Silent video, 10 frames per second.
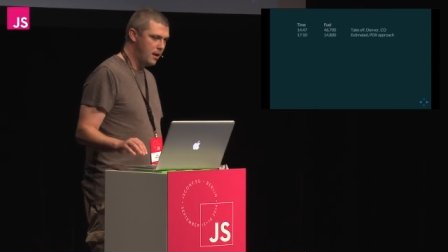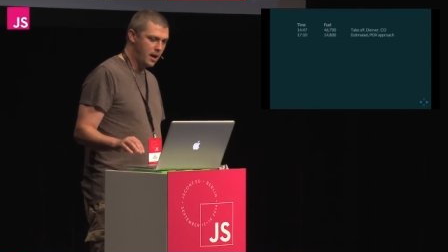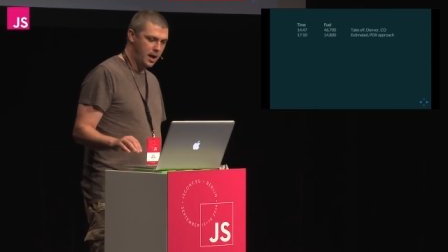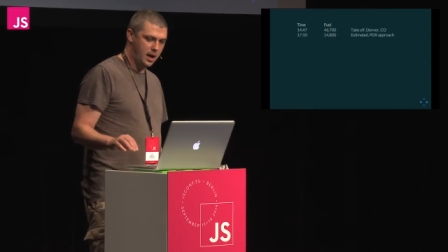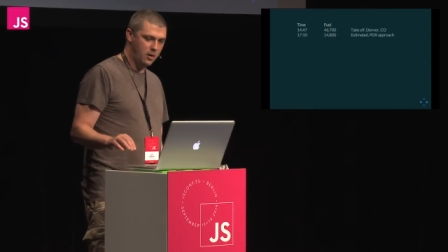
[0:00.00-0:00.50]

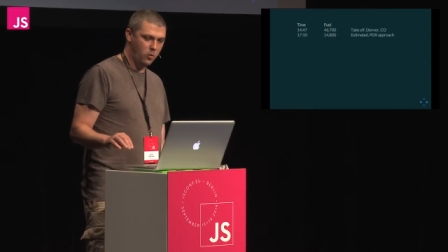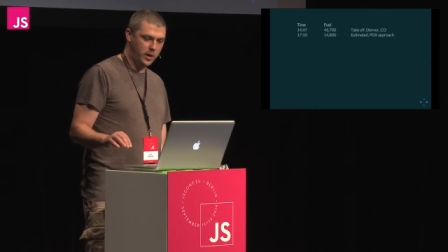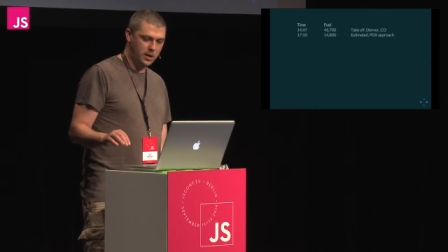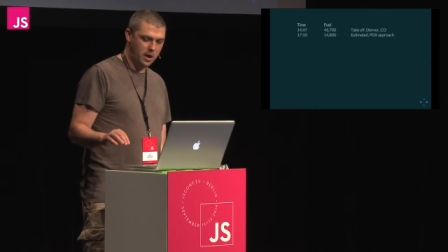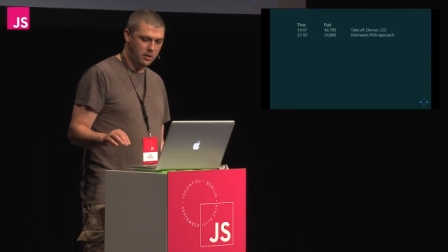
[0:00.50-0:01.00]
Uh,
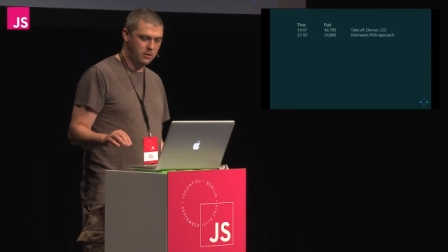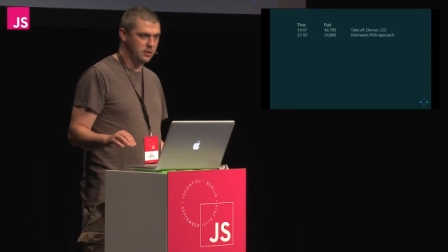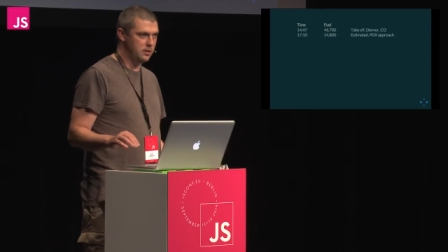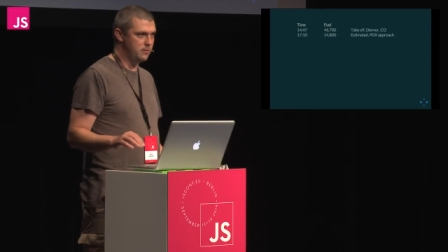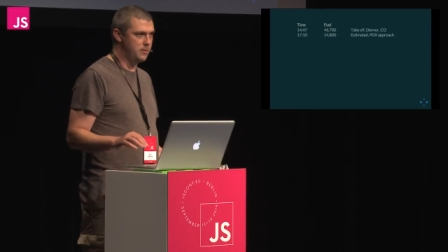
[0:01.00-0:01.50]
we know
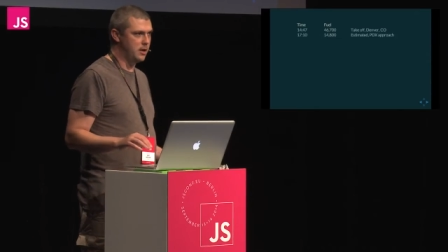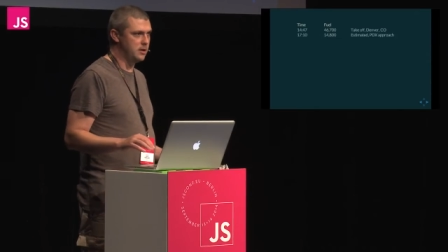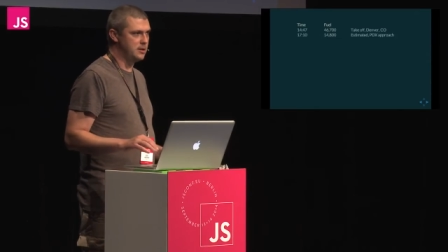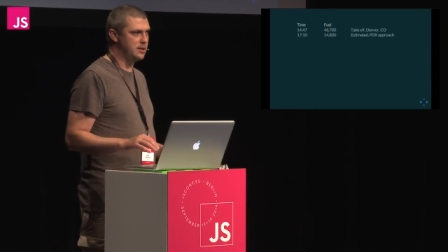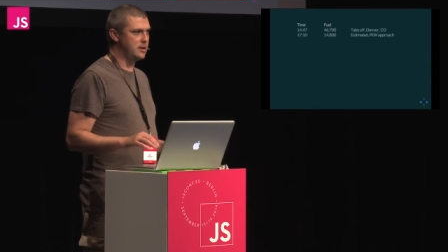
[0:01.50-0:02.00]
that
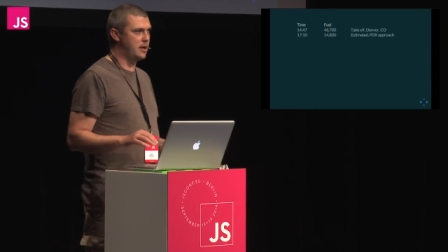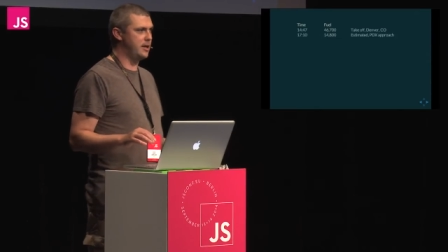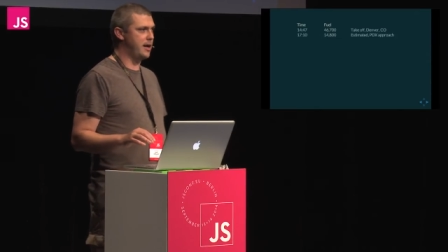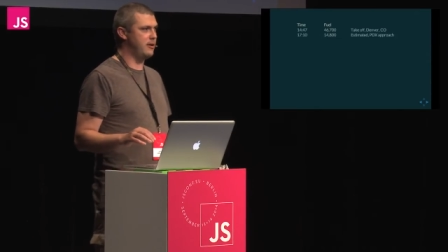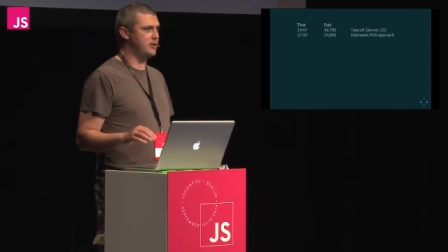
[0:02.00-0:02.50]
because its
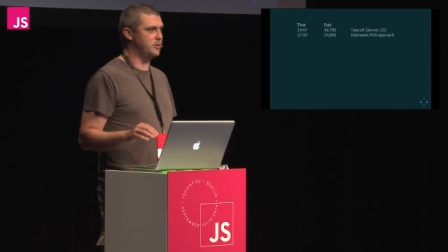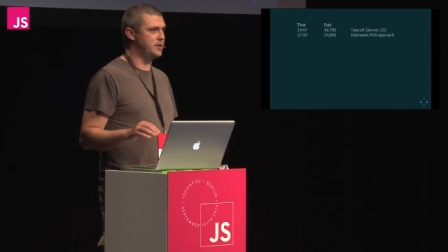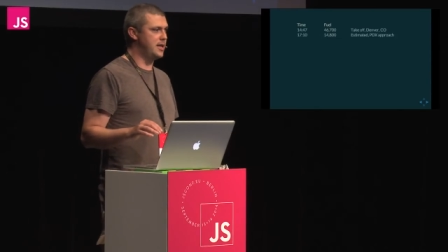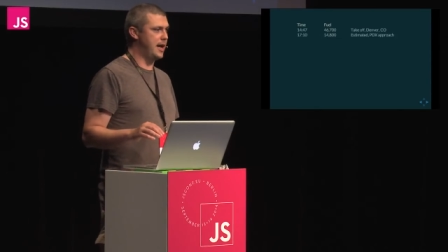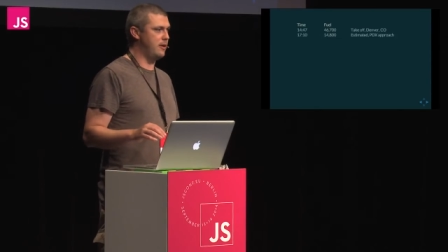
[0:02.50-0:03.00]
undercarriage was
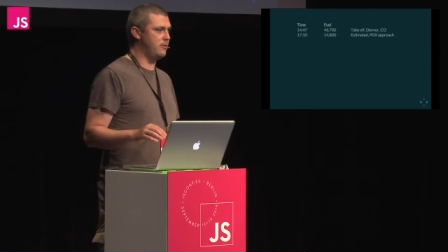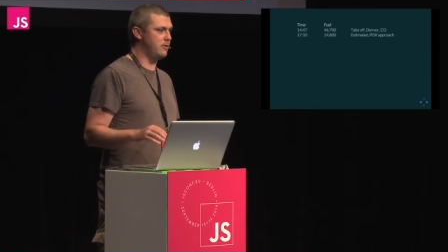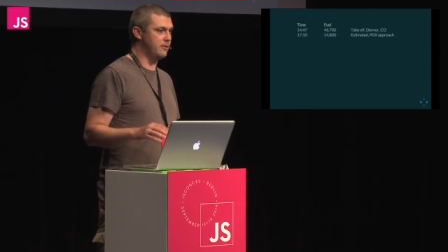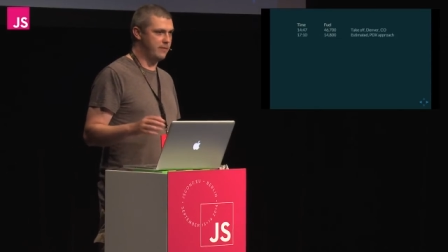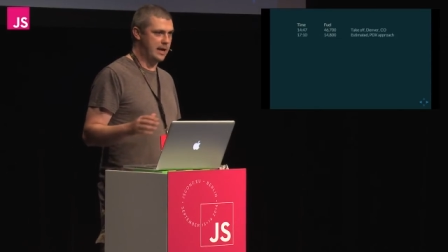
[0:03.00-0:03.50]
down,
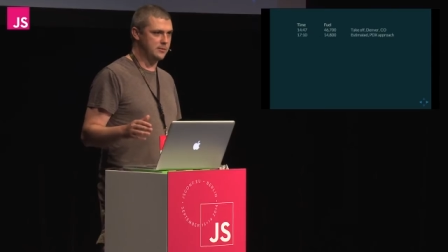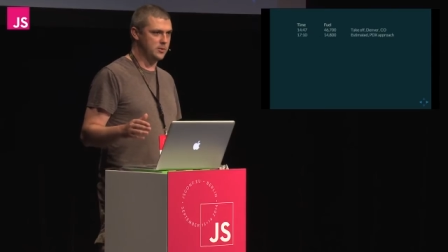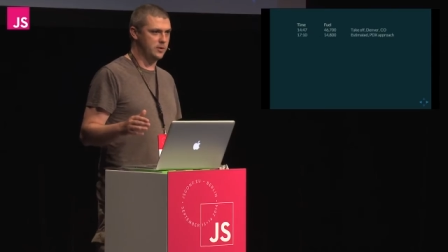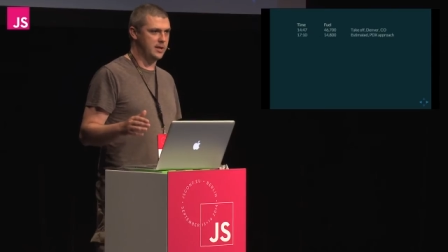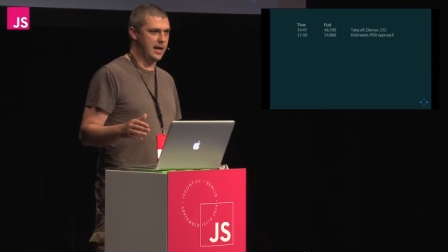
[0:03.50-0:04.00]
the
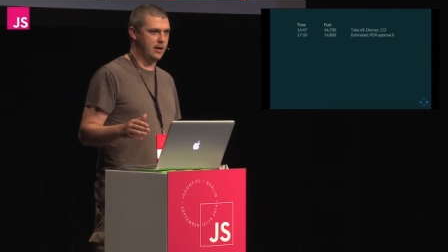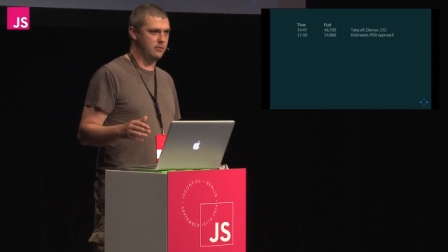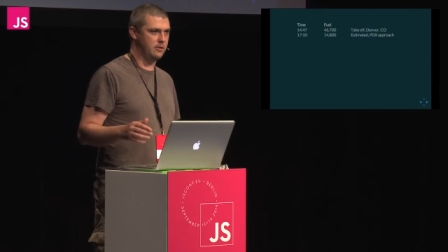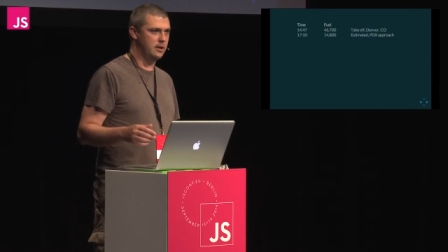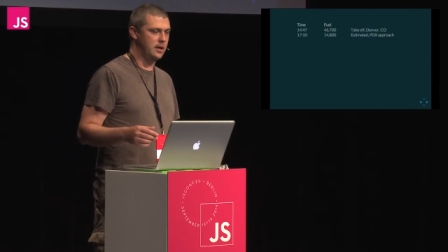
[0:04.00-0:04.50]
flaps were
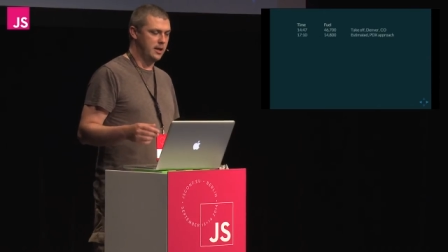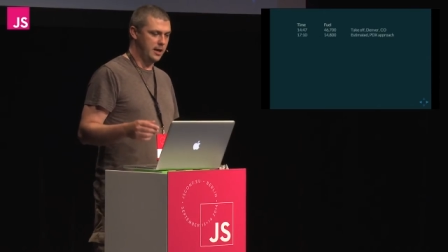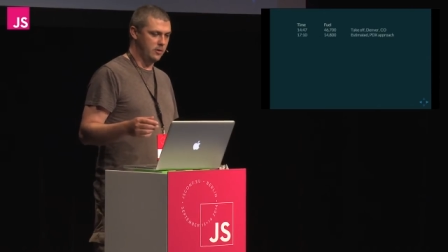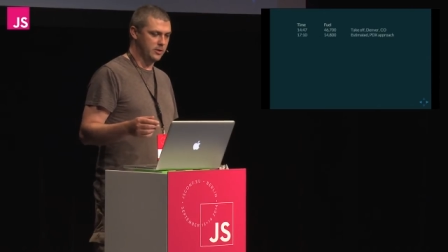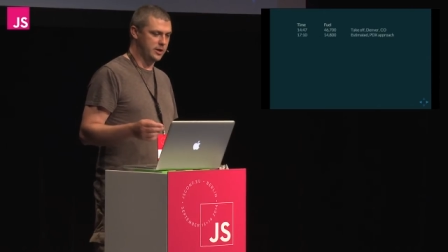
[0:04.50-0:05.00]
down,
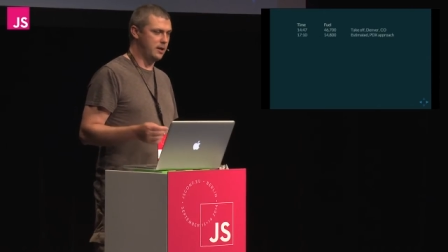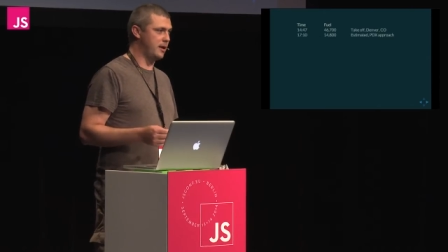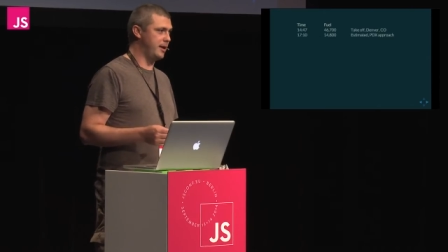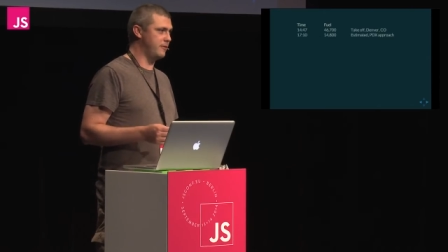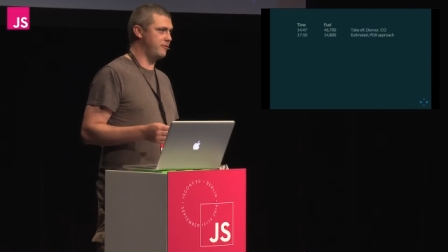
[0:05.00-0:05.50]
it was
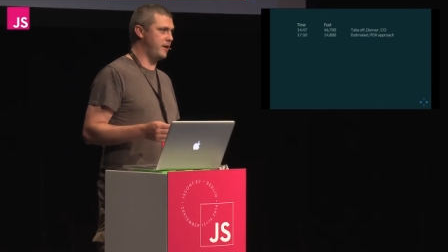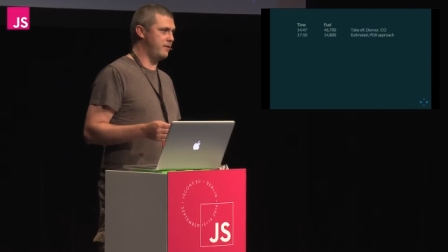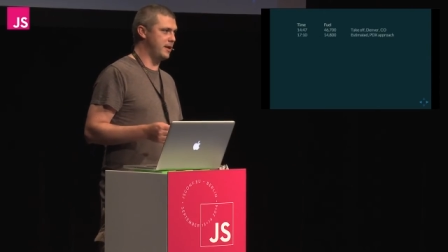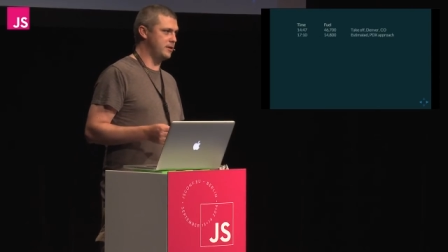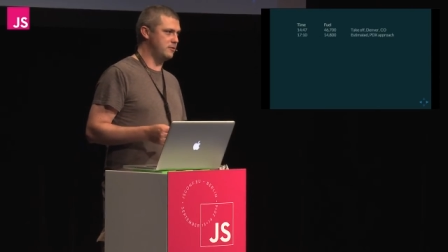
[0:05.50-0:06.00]
circling at
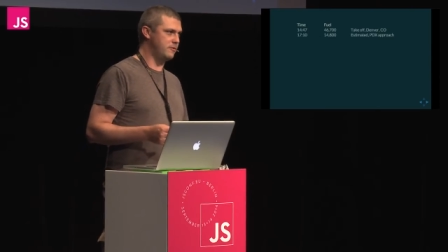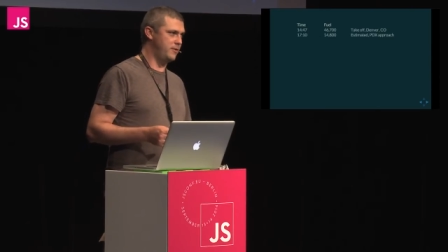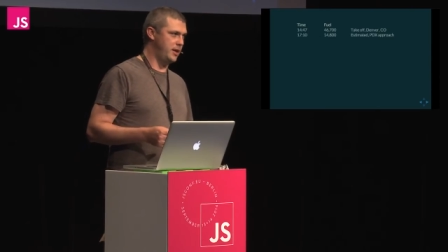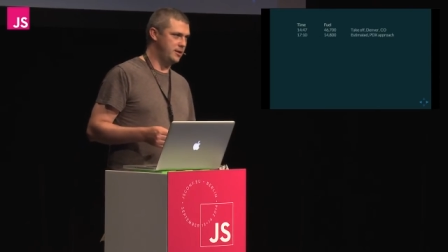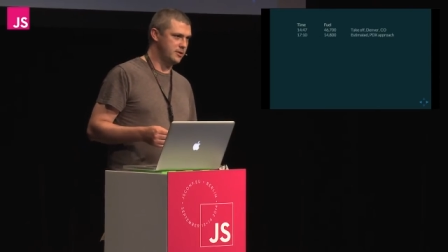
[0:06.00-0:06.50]
5,000
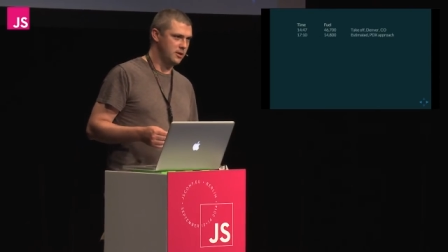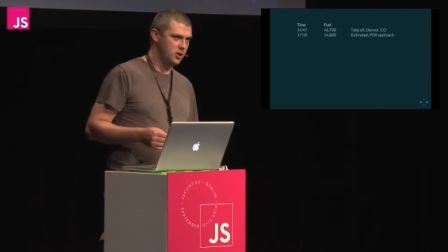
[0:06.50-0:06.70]
feet.